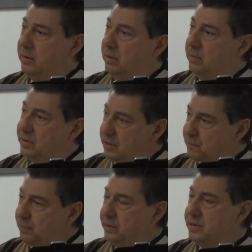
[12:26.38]
what this
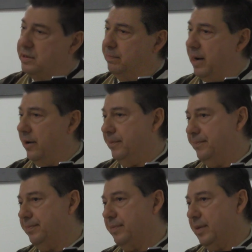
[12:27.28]
book is about
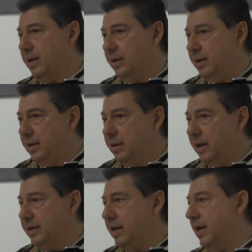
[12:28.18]

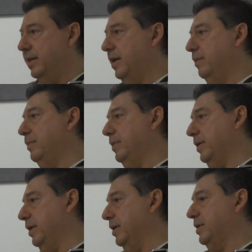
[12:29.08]
and getting them
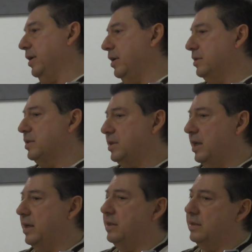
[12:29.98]
uh, to
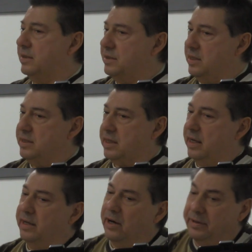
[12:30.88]
understand the disease
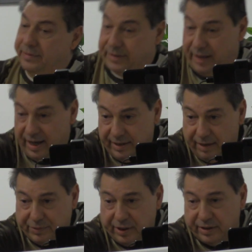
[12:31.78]
kind, uh, getting
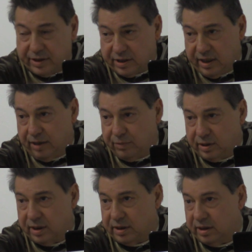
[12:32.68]
them to understand
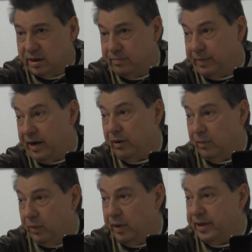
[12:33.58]
what this is
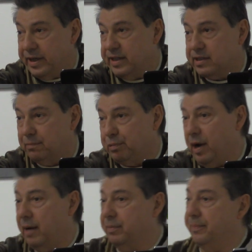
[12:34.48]
about. What is the
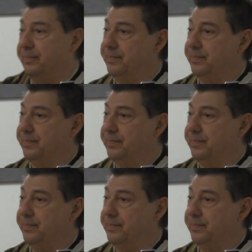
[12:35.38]
problem?